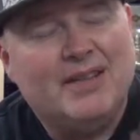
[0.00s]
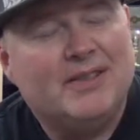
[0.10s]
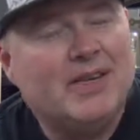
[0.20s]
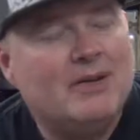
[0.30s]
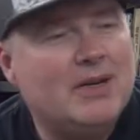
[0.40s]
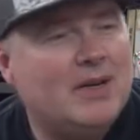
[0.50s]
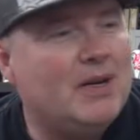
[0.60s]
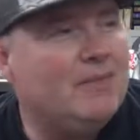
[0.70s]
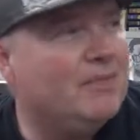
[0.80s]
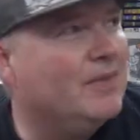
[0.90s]

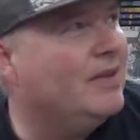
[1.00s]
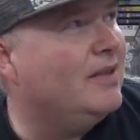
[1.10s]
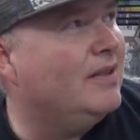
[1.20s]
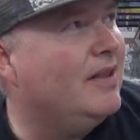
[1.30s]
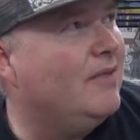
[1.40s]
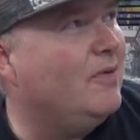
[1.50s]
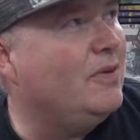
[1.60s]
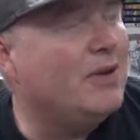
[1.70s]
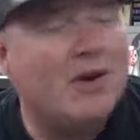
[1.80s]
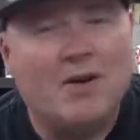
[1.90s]
So I've
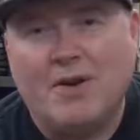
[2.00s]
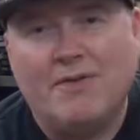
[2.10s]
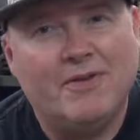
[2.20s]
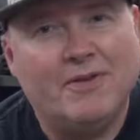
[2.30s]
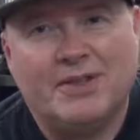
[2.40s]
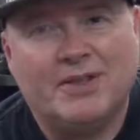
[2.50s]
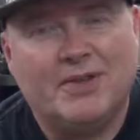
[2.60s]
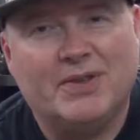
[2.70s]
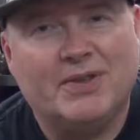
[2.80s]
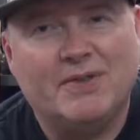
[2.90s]
already got quite a few
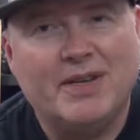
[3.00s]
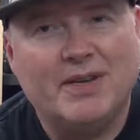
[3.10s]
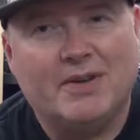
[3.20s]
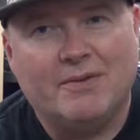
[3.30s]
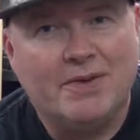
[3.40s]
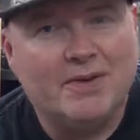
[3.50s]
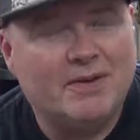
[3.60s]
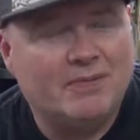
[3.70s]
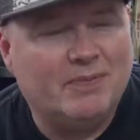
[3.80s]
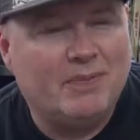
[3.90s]
exclusives already. I've got
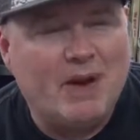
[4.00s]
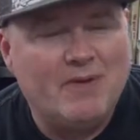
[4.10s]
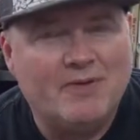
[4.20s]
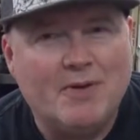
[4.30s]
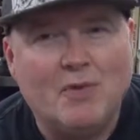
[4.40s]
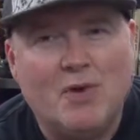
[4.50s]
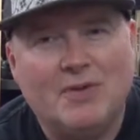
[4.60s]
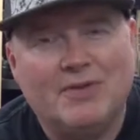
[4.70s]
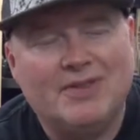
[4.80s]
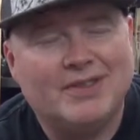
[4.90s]
the Battlefront
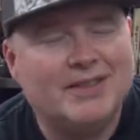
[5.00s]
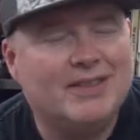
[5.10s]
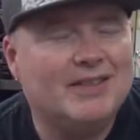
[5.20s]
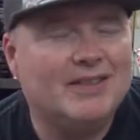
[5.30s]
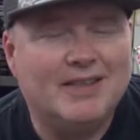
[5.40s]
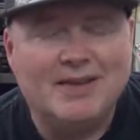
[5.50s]
ones, and